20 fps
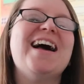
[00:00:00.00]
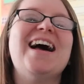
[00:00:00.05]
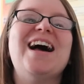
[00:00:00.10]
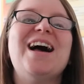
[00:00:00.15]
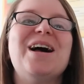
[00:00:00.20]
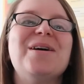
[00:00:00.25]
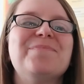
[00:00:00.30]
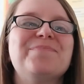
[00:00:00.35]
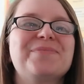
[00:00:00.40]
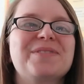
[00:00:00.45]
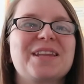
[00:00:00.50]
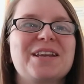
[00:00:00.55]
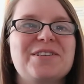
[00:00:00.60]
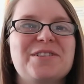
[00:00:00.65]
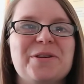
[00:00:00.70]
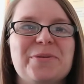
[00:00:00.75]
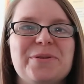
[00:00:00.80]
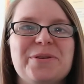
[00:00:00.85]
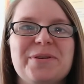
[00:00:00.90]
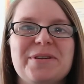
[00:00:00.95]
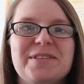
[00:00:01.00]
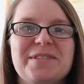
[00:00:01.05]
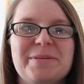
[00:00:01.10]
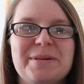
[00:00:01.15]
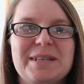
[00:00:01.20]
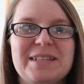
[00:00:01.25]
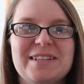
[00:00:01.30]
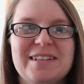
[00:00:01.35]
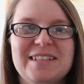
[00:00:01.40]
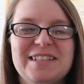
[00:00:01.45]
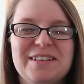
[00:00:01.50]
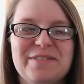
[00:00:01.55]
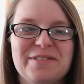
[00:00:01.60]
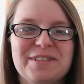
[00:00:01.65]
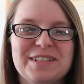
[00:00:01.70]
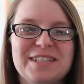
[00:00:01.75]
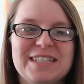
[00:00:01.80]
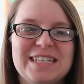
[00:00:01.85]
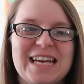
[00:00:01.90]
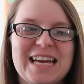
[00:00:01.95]
Um, so we're doing something slightly
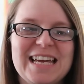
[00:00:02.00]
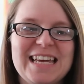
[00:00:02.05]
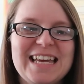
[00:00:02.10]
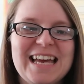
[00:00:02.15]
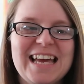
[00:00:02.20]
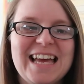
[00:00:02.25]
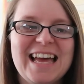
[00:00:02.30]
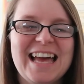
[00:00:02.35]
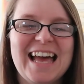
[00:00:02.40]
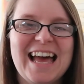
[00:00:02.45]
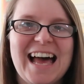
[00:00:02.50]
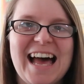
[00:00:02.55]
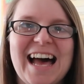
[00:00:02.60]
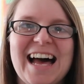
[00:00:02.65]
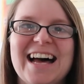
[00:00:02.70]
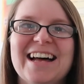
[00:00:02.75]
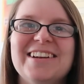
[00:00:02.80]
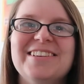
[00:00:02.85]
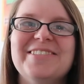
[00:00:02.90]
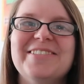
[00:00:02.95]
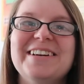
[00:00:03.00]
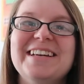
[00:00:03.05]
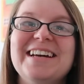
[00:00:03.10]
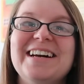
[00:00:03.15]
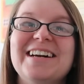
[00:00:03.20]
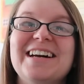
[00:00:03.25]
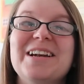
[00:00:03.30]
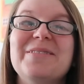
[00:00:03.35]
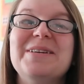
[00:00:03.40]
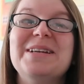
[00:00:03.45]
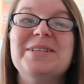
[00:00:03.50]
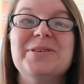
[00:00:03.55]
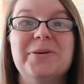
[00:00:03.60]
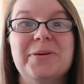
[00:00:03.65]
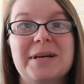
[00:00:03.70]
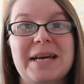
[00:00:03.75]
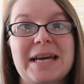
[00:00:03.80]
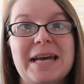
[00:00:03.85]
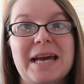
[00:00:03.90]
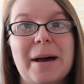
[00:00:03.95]
different today and we are going to be
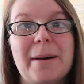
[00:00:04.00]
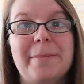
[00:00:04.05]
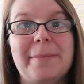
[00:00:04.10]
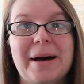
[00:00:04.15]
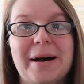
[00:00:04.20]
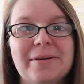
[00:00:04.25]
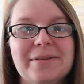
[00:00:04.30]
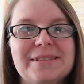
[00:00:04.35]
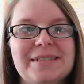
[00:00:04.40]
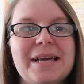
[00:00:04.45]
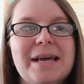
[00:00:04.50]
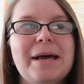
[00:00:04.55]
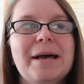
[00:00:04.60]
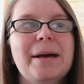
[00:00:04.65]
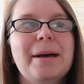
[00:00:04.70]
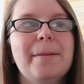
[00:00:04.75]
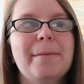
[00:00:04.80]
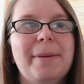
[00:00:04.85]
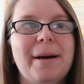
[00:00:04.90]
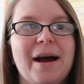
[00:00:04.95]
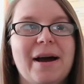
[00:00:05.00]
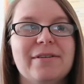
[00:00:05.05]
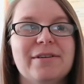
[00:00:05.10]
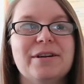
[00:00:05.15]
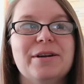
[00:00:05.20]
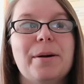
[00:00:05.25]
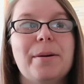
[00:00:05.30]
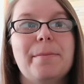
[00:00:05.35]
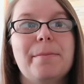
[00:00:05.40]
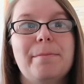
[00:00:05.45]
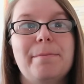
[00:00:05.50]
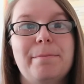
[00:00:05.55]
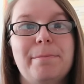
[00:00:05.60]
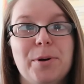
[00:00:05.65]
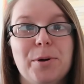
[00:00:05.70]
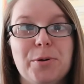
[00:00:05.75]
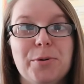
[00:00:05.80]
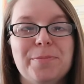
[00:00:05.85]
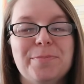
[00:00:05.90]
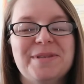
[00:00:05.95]
talking about parrot
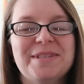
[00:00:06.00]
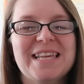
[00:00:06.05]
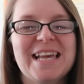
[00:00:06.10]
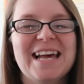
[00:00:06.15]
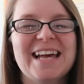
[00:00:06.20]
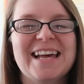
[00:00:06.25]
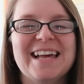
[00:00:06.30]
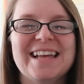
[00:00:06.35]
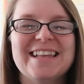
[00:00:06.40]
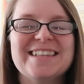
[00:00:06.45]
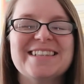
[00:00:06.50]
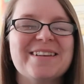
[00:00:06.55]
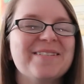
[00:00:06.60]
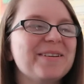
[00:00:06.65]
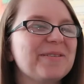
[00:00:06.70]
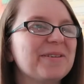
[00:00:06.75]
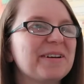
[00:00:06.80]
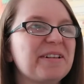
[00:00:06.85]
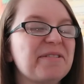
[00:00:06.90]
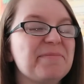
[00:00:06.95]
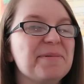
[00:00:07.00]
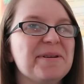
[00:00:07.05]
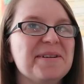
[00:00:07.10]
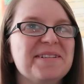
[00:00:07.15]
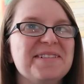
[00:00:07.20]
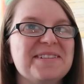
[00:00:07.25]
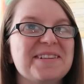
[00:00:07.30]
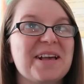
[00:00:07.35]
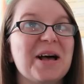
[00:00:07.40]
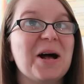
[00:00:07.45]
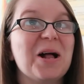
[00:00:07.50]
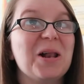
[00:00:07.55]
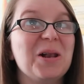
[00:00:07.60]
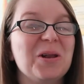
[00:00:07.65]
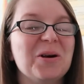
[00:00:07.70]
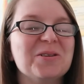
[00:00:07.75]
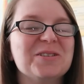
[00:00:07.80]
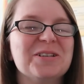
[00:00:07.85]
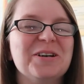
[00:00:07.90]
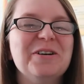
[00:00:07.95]
poops. something we experience a
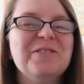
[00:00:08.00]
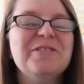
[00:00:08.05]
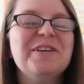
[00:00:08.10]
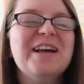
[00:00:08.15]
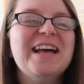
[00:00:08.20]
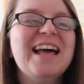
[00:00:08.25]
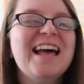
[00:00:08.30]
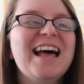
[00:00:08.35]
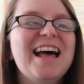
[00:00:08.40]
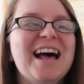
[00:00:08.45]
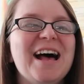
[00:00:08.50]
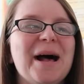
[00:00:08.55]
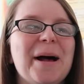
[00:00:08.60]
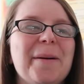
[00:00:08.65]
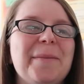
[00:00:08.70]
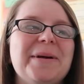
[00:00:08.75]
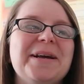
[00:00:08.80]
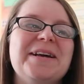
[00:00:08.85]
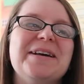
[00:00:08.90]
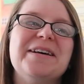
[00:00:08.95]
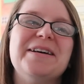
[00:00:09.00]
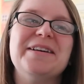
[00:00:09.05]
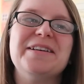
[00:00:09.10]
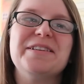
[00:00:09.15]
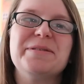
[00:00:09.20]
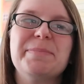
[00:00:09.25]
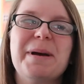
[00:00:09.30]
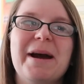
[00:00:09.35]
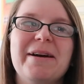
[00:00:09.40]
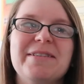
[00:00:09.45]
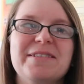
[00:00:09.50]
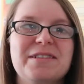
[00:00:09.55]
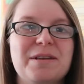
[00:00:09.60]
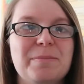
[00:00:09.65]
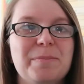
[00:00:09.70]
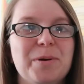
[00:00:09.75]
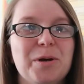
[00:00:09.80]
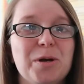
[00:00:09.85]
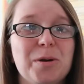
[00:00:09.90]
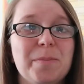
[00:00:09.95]
lot of uh, because parrots
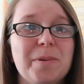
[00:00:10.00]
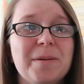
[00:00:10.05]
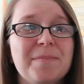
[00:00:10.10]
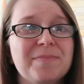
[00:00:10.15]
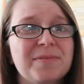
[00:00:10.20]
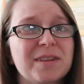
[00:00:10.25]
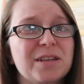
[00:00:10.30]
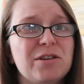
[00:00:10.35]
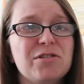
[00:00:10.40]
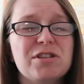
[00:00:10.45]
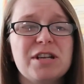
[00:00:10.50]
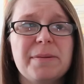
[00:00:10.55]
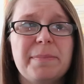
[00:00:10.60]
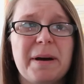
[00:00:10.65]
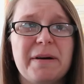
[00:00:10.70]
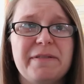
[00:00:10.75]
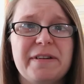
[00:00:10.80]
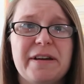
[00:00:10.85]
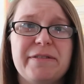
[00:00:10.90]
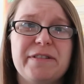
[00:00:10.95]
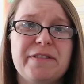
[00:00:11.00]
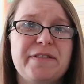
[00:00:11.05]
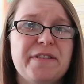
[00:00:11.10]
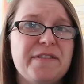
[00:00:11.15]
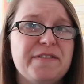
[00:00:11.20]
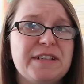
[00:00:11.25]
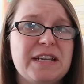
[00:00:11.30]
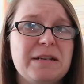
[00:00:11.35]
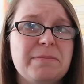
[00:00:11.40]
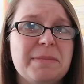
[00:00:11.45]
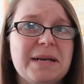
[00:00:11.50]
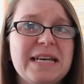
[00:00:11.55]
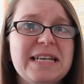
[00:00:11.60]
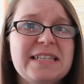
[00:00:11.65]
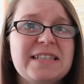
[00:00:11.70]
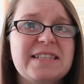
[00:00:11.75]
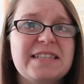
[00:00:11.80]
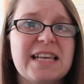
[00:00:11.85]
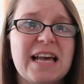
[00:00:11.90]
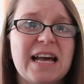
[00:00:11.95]
can poop usually about for every 15
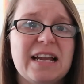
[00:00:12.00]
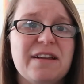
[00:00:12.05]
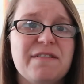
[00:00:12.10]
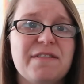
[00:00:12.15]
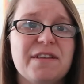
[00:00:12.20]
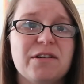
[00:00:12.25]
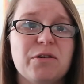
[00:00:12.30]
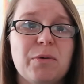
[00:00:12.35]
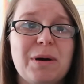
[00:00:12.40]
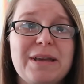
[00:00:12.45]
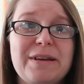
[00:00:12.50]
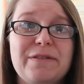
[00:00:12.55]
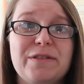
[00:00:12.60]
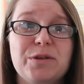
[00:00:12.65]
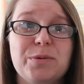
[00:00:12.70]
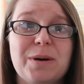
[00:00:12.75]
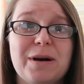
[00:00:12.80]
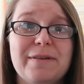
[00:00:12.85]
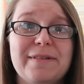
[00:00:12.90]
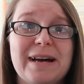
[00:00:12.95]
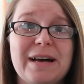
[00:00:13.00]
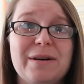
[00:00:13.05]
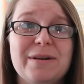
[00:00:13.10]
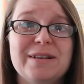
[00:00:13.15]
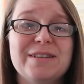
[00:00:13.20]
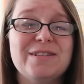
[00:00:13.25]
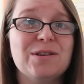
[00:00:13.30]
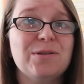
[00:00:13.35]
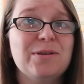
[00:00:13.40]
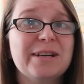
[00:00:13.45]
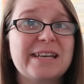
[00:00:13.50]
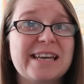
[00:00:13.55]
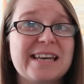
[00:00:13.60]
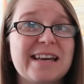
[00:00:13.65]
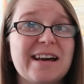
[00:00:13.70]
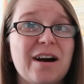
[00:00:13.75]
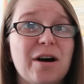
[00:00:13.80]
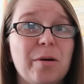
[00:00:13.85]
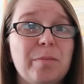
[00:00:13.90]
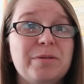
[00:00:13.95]
minutes and if they're awake for 12 hours you're
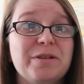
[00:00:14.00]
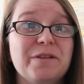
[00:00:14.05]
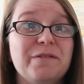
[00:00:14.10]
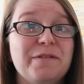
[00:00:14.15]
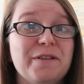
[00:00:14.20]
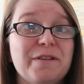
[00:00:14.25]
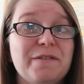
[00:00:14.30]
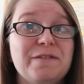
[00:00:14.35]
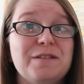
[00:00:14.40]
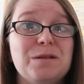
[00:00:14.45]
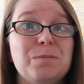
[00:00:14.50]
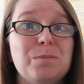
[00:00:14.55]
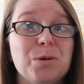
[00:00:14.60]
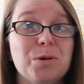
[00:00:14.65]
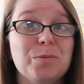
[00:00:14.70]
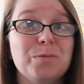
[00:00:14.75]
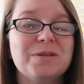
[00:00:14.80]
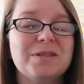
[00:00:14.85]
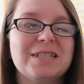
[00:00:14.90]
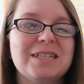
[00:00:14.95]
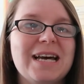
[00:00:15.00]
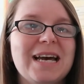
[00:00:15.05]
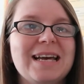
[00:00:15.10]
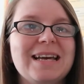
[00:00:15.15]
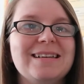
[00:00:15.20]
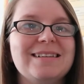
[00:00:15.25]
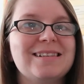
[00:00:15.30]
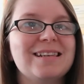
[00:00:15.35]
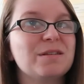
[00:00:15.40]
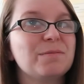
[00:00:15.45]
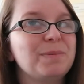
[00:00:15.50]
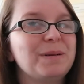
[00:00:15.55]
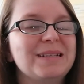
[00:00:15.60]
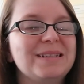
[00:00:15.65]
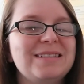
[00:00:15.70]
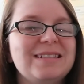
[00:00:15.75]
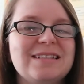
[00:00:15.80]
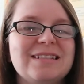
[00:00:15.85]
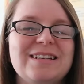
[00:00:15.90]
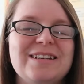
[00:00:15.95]
looking at up to 50 poops a day so there's
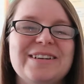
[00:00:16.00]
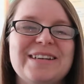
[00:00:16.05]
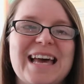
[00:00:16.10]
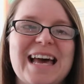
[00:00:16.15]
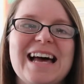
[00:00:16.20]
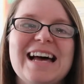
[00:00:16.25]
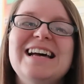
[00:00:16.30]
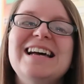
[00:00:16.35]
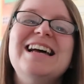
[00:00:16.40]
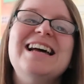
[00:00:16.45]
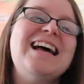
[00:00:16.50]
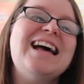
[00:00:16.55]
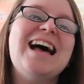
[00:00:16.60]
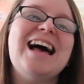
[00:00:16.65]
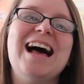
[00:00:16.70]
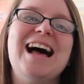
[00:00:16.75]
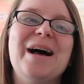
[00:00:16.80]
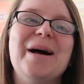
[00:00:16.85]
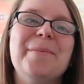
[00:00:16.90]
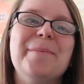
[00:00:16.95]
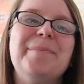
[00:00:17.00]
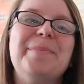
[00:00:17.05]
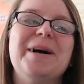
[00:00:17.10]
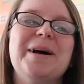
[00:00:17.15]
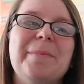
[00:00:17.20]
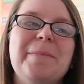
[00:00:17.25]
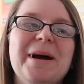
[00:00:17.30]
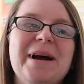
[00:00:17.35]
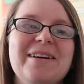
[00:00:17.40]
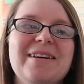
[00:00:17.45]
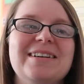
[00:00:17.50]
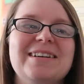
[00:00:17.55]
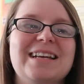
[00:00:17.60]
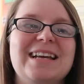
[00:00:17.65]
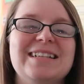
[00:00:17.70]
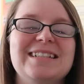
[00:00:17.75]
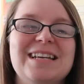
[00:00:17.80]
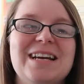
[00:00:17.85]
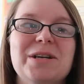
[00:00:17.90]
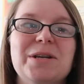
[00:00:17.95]
plenty to look at um, but a parrot
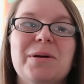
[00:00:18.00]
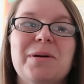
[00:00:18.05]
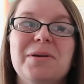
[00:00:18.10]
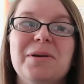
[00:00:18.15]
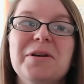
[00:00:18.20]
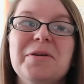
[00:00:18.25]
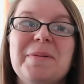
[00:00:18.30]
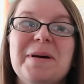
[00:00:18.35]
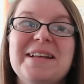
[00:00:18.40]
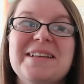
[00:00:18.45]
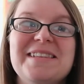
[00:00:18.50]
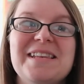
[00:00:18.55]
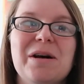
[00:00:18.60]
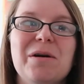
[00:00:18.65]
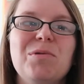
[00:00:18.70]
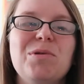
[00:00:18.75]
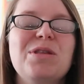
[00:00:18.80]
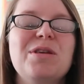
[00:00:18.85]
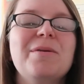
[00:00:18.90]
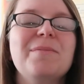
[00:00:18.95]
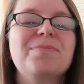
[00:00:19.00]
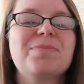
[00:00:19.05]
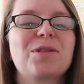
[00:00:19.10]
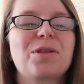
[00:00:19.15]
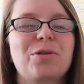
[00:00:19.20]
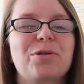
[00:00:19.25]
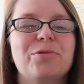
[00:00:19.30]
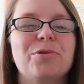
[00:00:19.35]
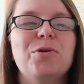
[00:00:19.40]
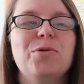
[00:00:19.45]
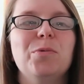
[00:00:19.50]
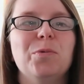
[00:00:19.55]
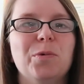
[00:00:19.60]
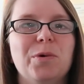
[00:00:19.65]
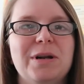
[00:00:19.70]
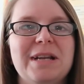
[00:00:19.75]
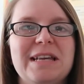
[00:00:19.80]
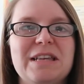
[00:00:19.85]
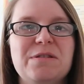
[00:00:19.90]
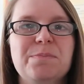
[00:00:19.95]
can tell you a lot about its health through
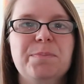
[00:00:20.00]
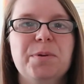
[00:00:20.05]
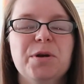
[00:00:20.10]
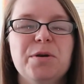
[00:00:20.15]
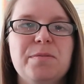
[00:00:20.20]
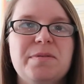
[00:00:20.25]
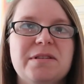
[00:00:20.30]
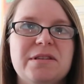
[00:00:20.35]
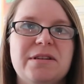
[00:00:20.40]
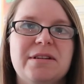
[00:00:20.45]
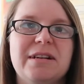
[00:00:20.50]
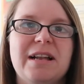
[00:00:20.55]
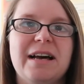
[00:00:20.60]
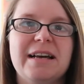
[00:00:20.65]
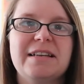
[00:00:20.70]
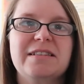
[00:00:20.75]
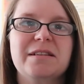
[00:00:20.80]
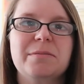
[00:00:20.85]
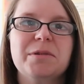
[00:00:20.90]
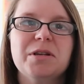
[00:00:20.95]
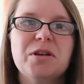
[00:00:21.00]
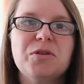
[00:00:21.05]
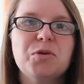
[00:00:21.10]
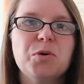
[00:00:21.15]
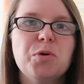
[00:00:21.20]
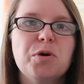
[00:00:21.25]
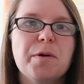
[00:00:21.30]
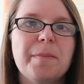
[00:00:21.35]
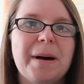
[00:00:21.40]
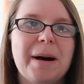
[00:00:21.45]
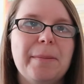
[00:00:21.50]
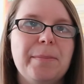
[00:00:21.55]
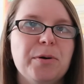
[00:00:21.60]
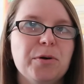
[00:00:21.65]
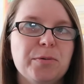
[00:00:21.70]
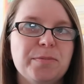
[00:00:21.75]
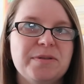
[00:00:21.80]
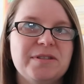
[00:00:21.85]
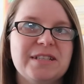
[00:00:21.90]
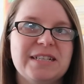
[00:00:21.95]
what its poops look like. So I'm going to talk about
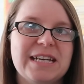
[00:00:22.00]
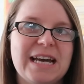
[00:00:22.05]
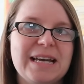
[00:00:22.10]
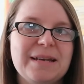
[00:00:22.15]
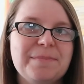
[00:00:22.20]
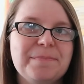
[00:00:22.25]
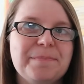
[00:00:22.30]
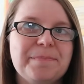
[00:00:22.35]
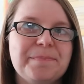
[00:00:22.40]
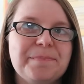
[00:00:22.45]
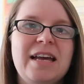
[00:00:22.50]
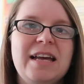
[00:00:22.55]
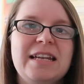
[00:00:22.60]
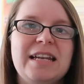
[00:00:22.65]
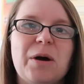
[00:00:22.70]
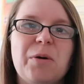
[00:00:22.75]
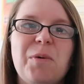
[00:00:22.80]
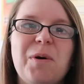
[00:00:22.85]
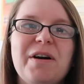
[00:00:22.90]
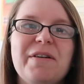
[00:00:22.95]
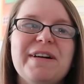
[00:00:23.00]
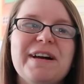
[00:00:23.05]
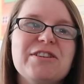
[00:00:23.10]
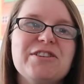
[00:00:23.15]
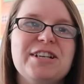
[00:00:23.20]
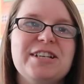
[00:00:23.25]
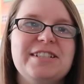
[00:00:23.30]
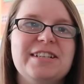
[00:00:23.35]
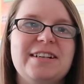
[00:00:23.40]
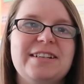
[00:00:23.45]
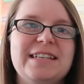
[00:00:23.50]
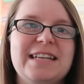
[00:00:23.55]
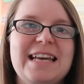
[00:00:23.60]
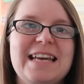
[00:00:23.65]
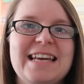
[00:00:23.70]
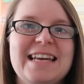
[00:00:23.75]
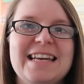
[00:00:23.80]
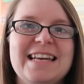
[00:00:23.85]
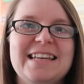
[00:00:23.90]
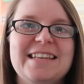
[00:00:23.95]
poops today. Now what I've actually done
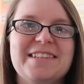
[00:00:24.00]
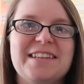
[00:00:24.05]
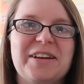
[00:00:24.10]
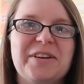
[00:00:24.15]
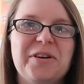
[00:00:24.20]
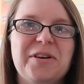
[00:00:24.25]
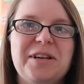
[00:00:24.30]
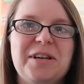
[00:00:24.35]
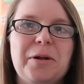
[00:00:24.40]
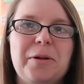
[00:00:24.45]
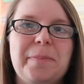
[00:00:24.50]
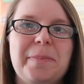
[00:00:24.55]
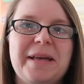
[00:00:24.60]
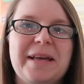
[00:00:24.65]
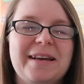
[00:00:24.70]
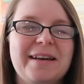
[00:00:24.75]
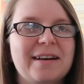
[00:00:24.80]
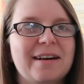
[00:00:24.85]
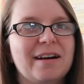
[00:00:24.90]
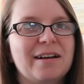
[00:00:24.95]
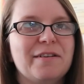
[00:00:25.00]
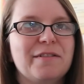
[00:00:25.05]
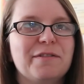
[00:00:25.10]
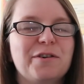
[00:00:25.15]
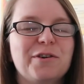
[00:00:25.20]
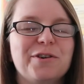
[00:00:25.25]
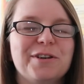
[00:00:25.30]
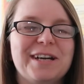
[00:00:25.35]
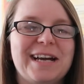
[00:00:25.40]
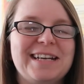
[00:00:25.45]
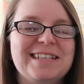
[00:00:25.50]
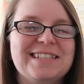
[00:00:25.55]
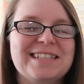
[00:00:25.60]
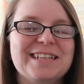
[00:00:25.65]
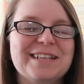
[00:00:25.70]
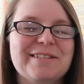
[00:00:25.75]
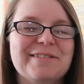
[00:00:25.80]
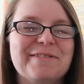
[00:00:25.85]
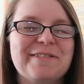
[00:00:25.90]
is I got a little bit kind of creative